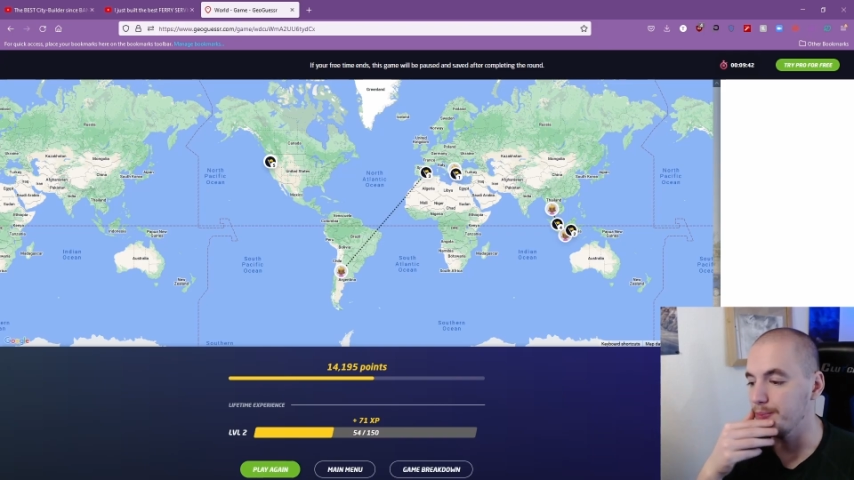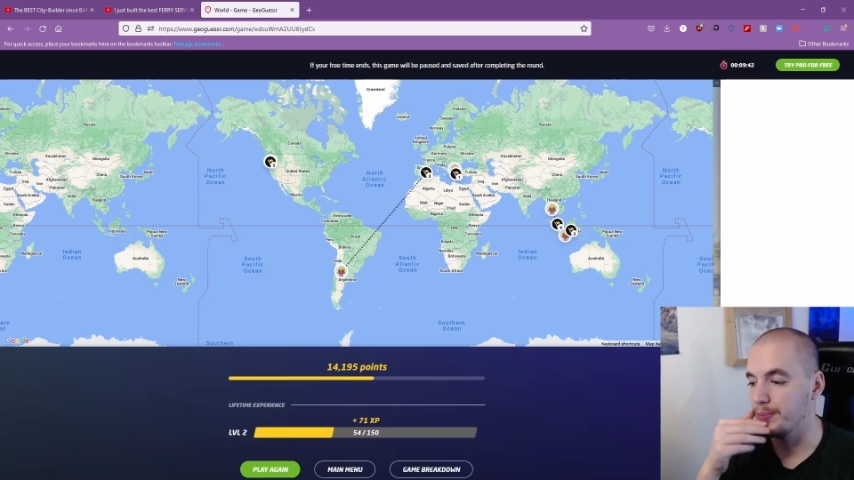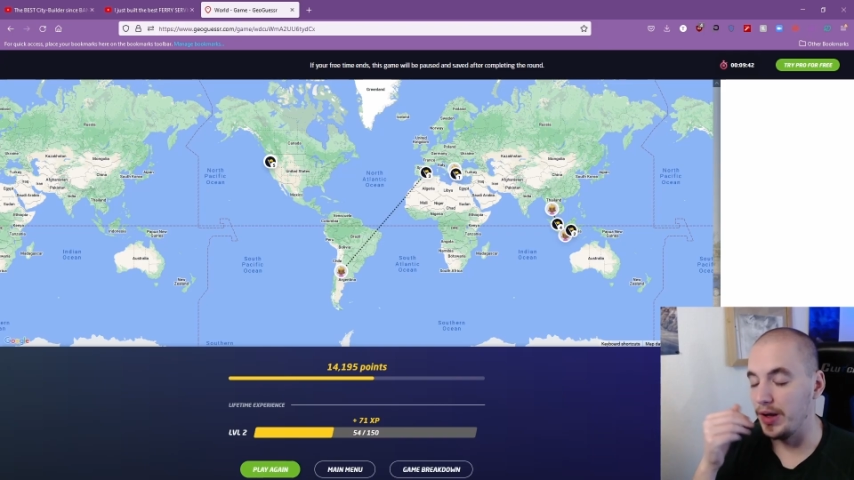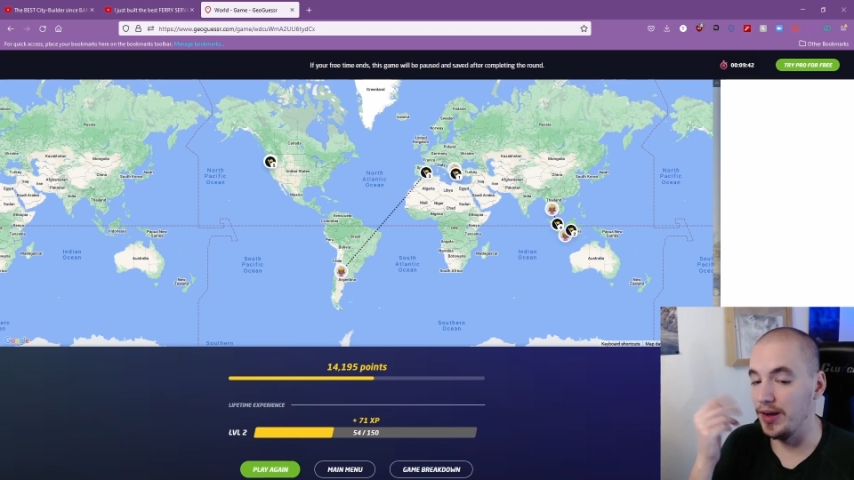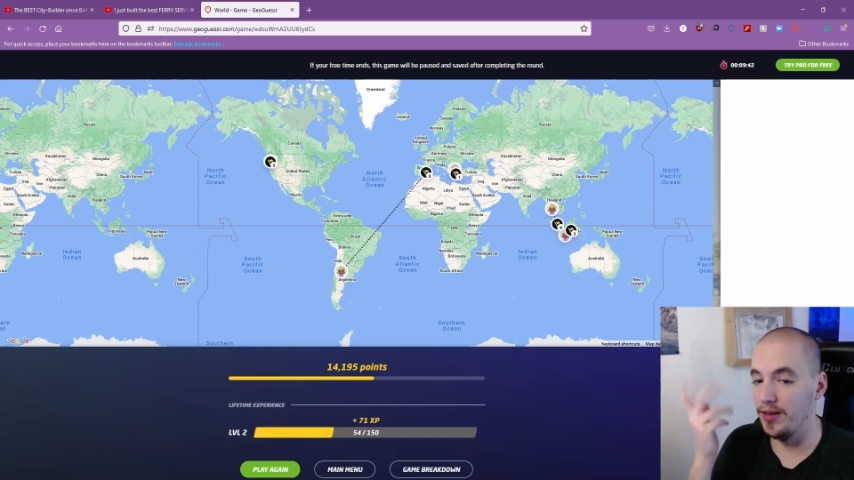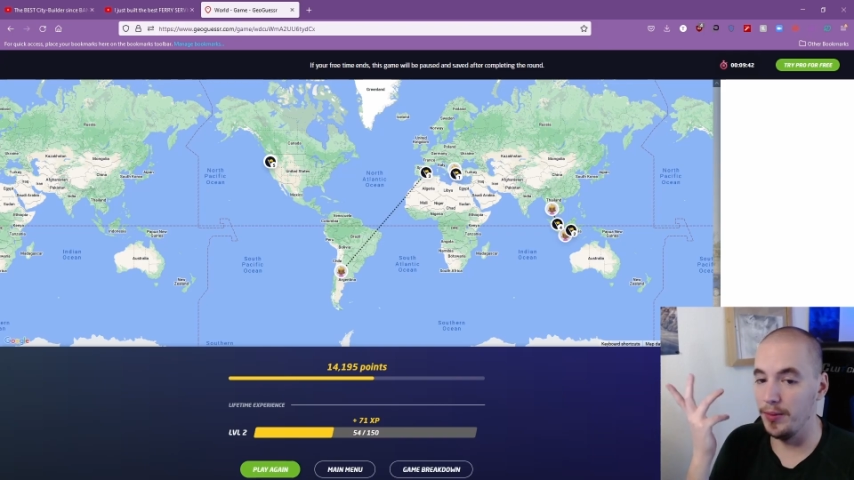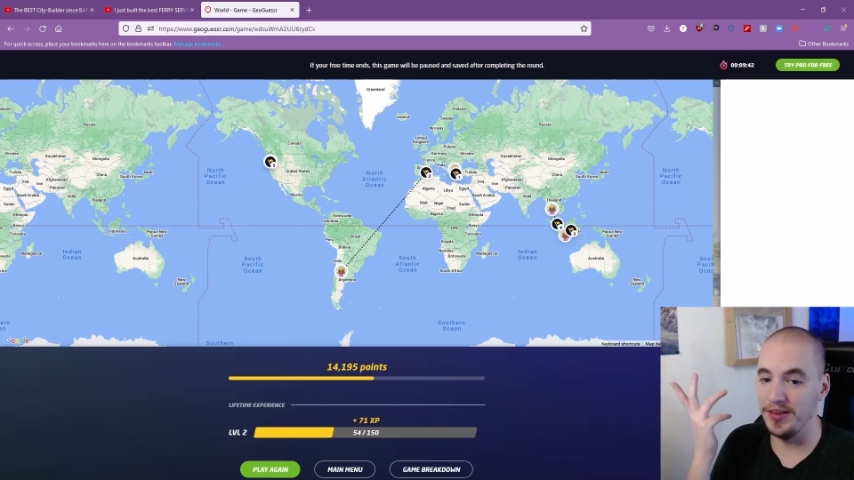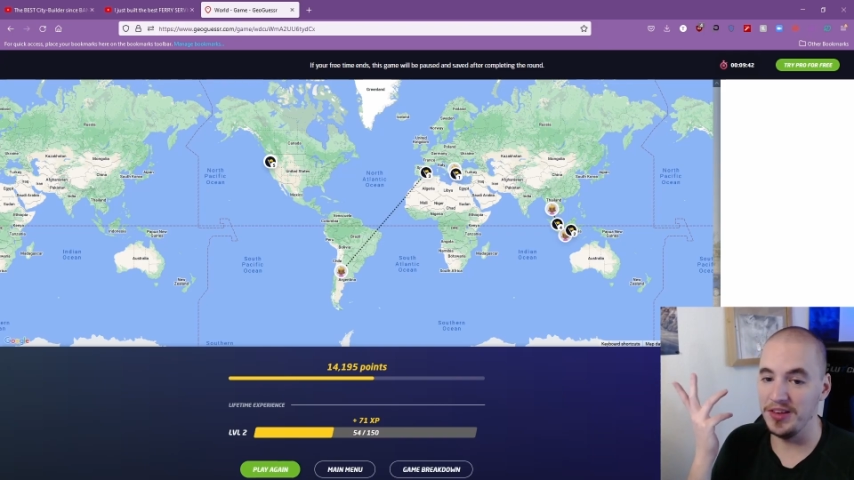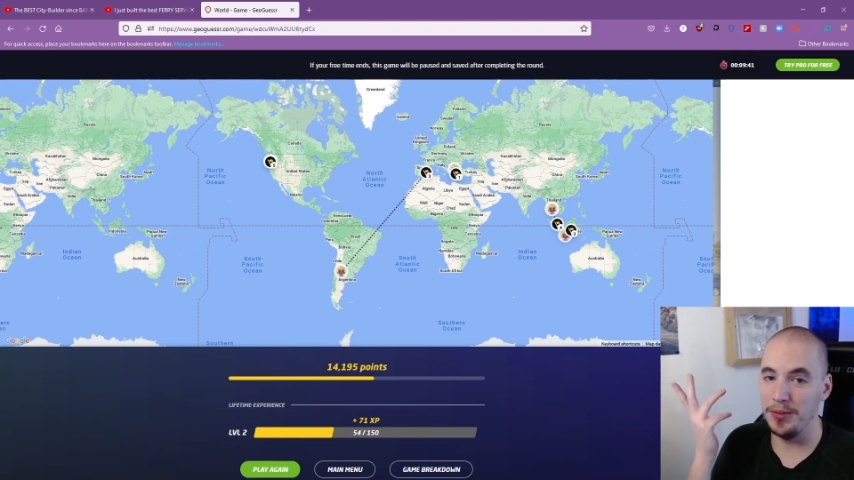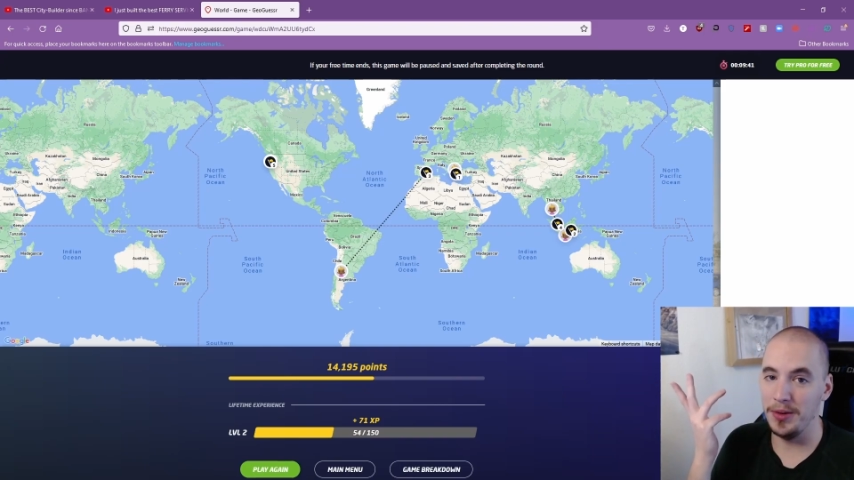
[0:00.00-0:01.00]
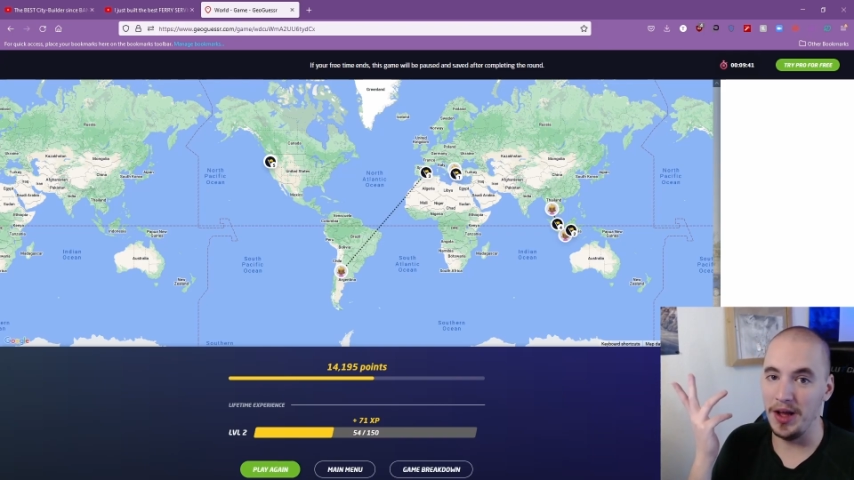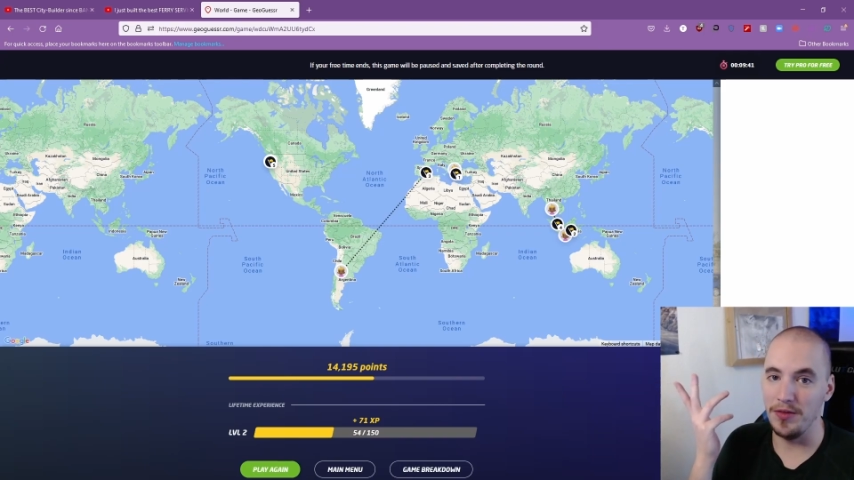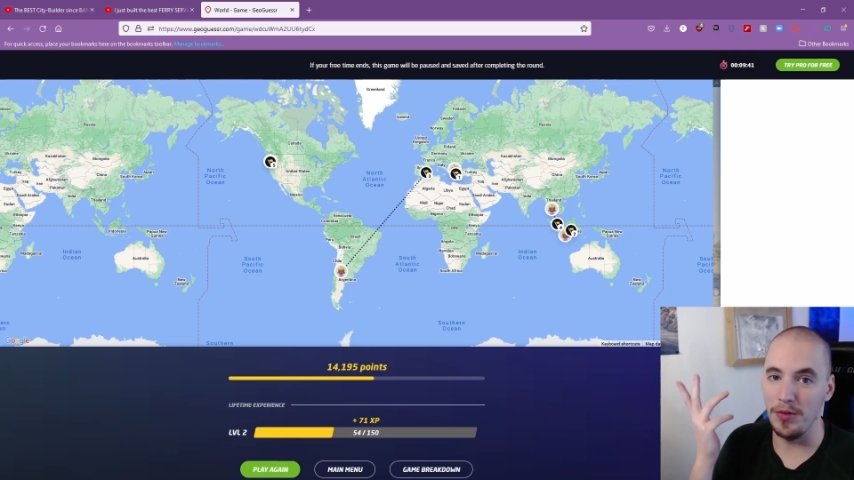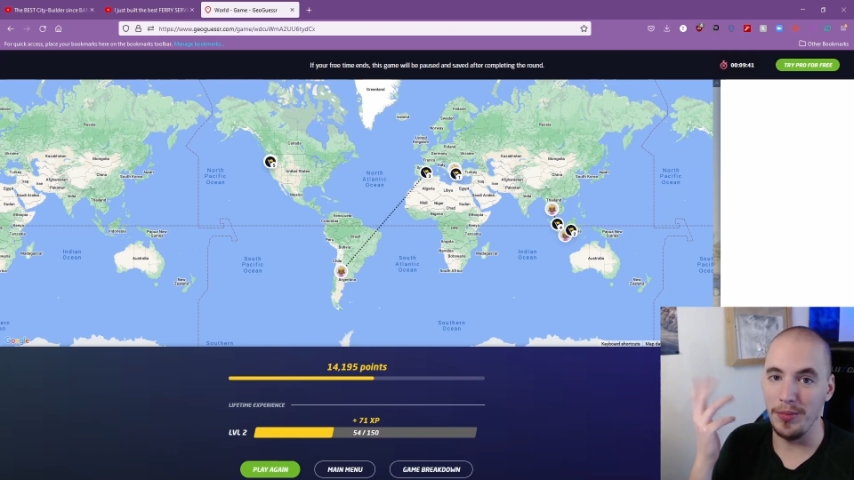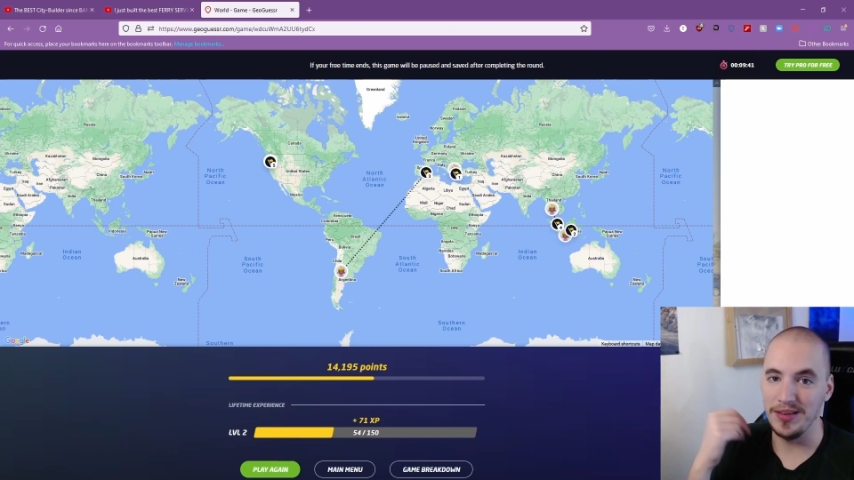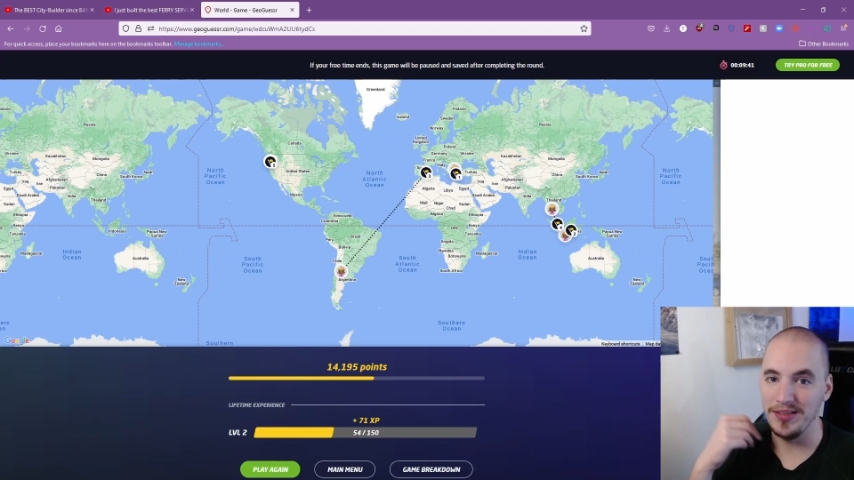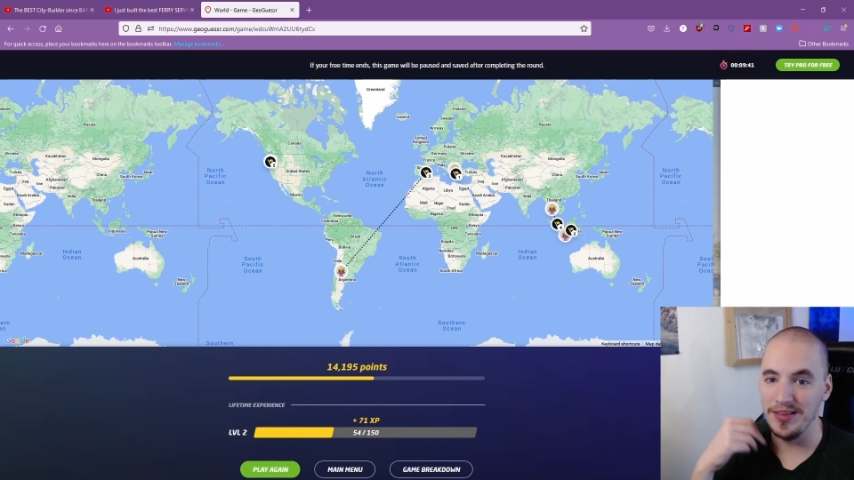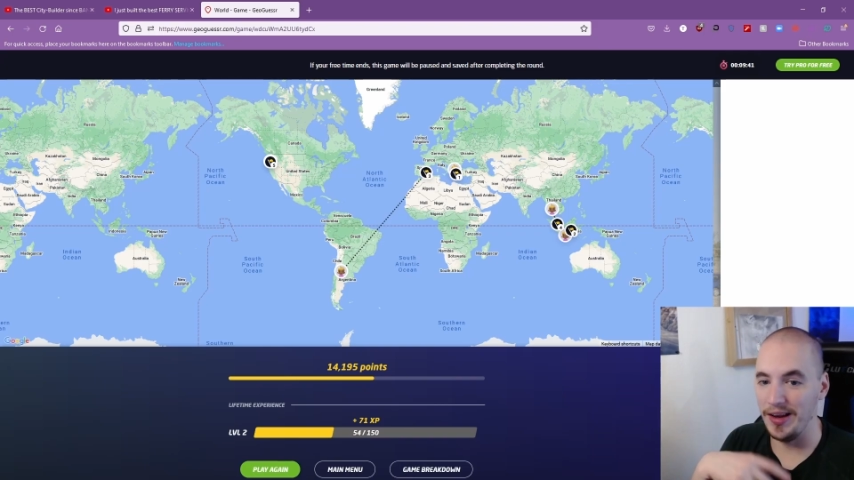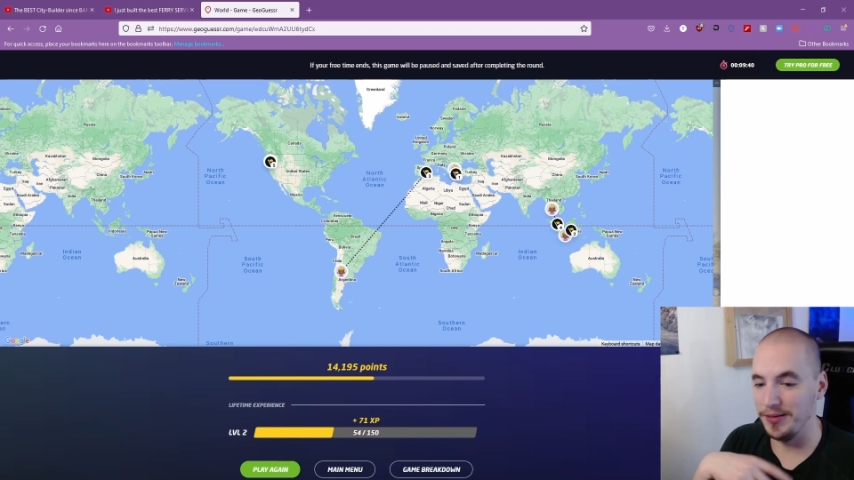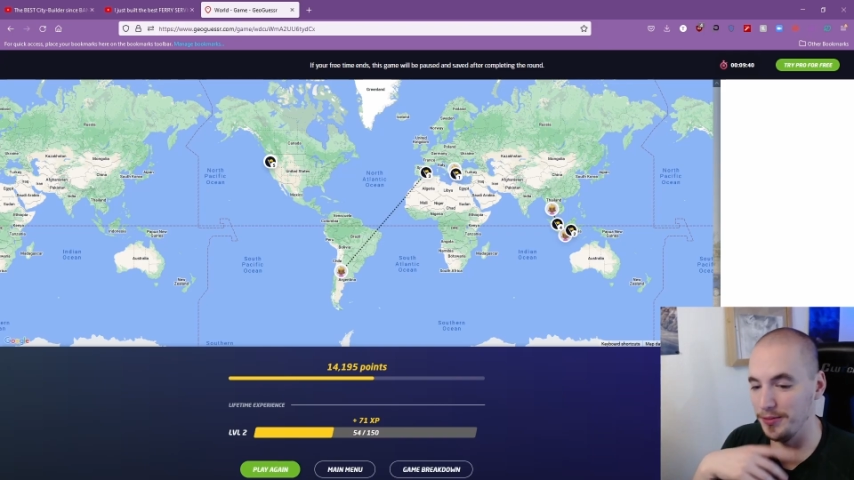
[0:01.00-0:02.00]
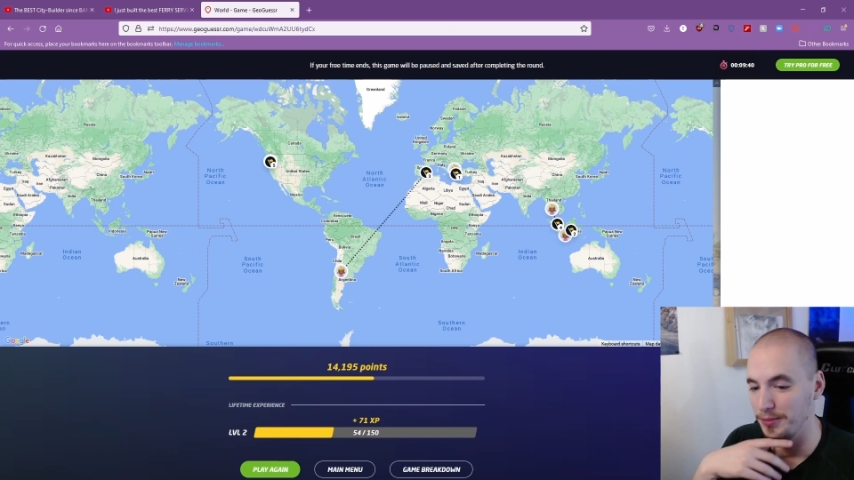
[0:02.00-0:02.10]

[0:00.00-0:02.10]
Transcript: But either way, it's going to be kind of a mess to edit.